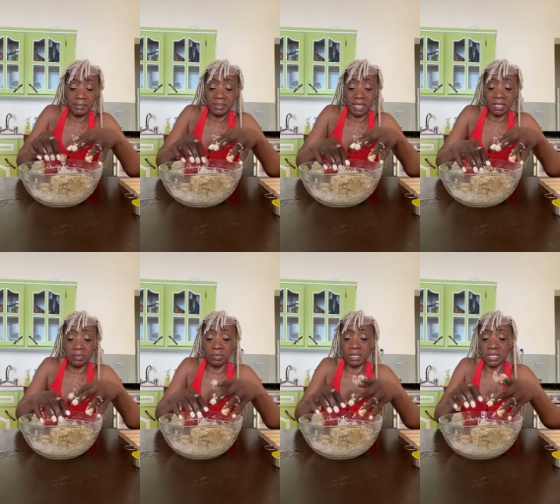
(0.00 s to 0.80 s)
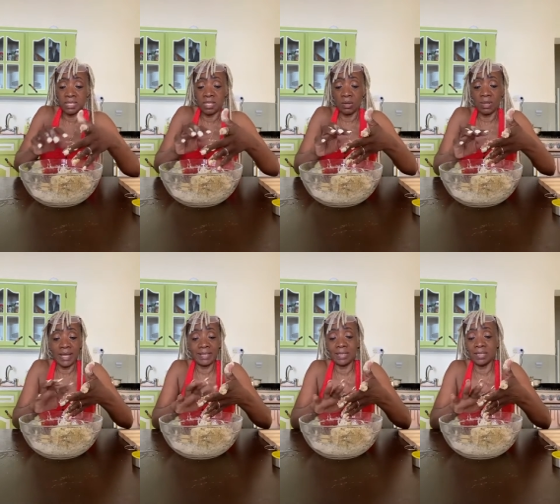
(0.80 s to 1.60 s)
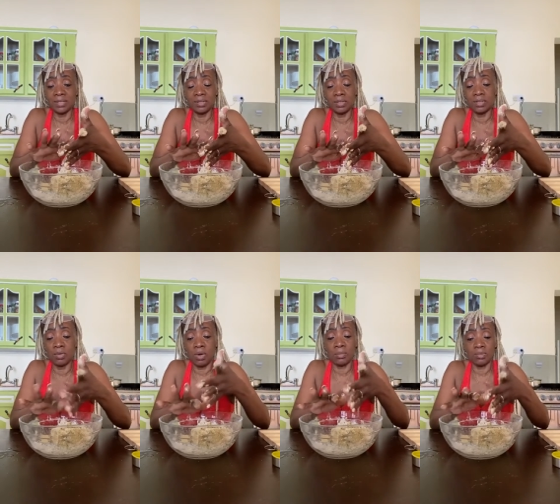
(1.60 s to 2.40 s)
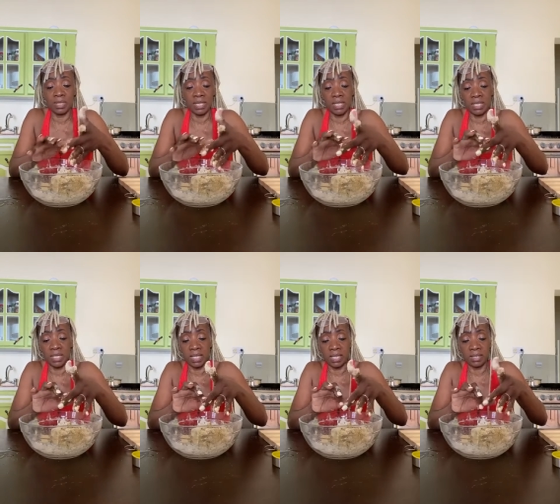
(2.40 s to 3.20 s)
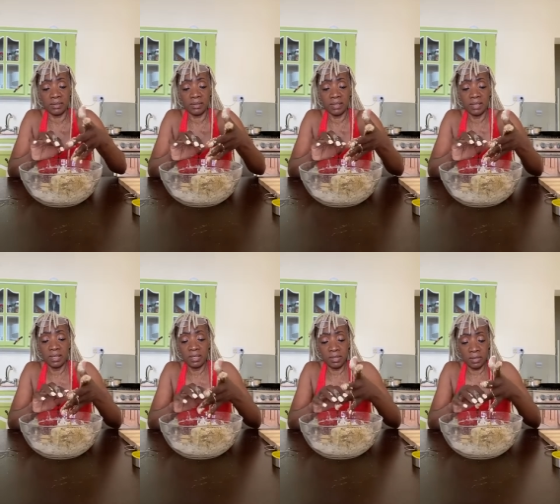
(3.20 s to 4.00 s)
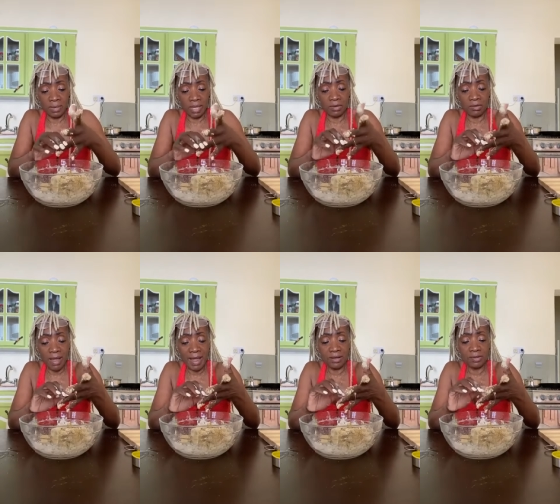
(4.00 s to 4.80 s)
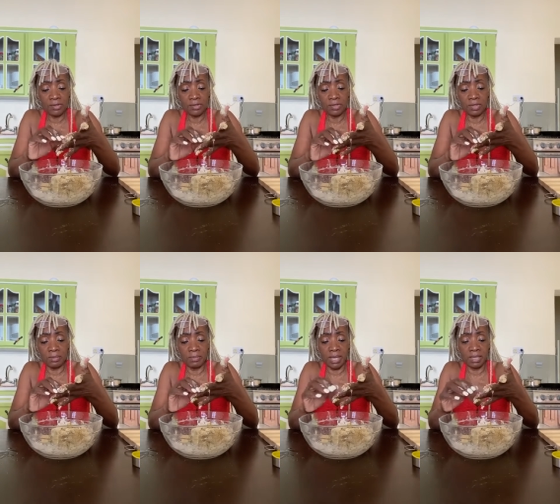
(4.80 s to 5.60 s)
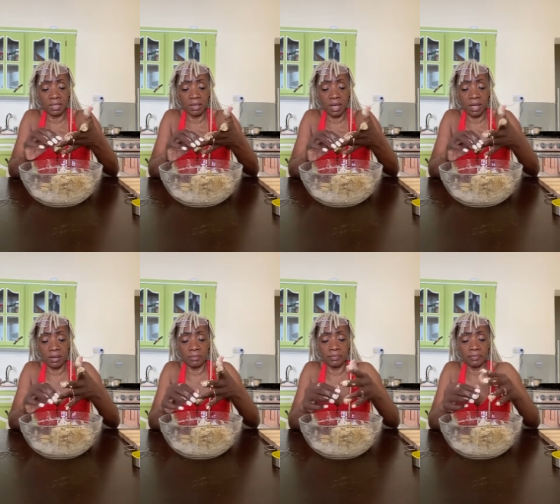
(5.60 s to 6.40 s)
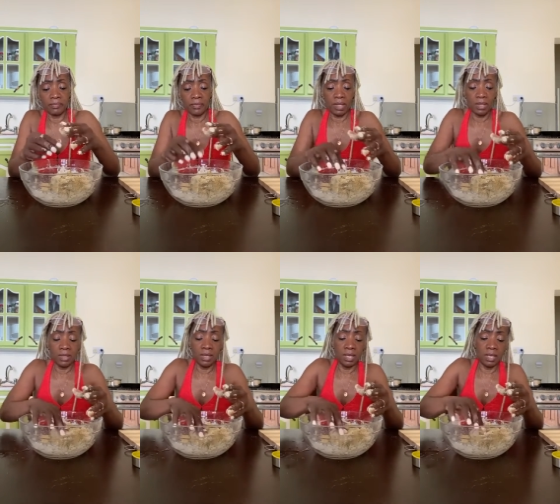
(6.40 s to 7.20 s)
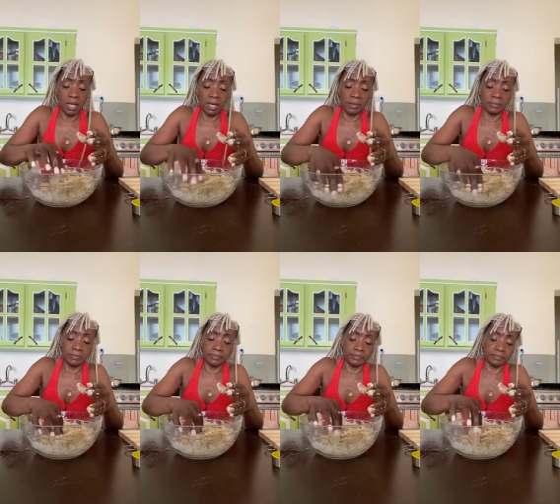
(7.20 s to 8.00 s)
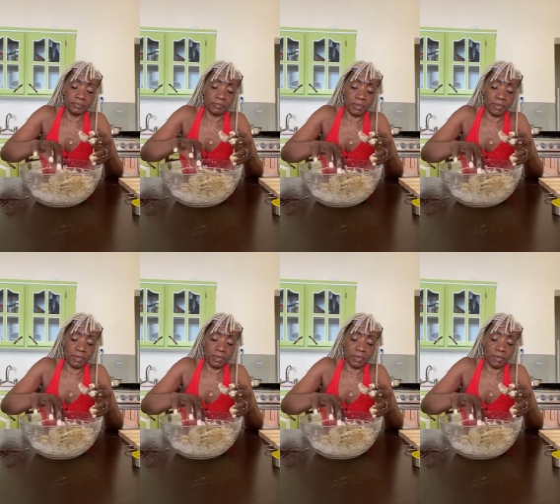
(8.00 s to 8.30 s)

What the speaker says: Heidi says, thank you for the guidance. Have a blessed day. See you next time. Okay, Heidi, thank you for stopping by.